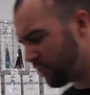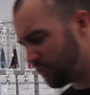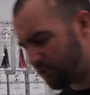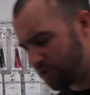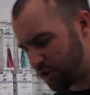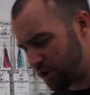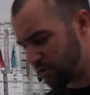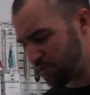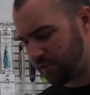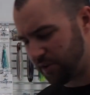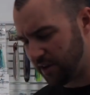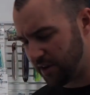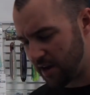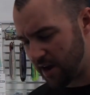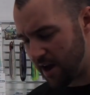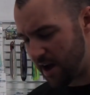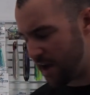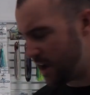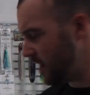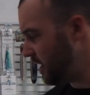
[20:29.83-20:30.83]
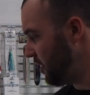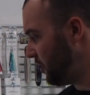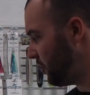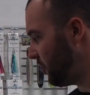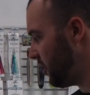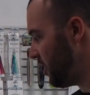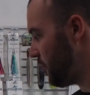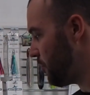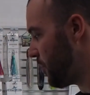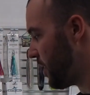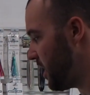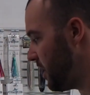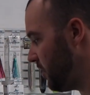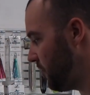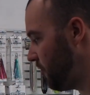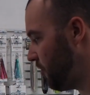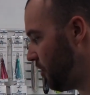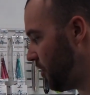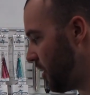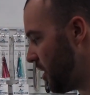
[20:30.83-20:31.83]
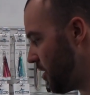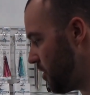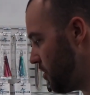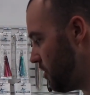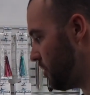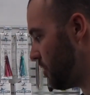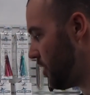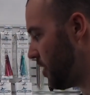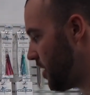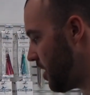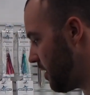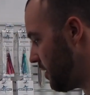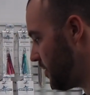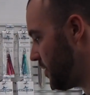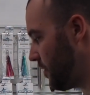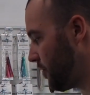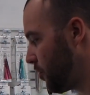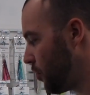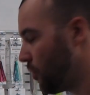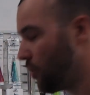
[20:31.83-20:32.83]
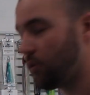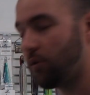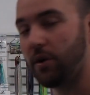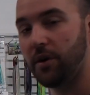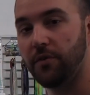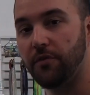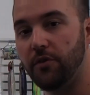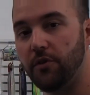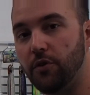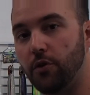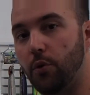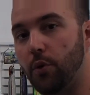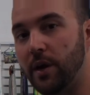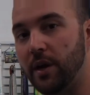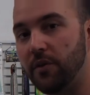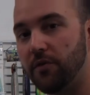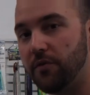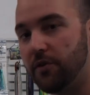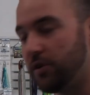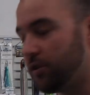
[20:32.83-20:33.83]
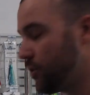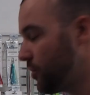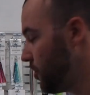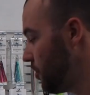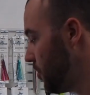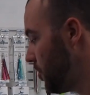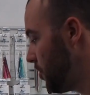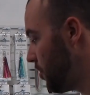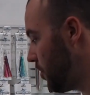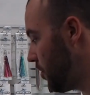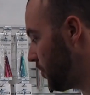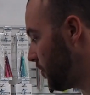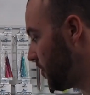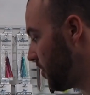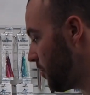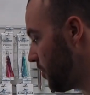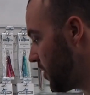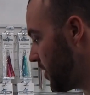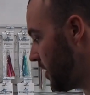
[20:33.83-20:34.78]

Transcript: generally any stick baits, you can, you know, I've caught quite a few Queenfish on some of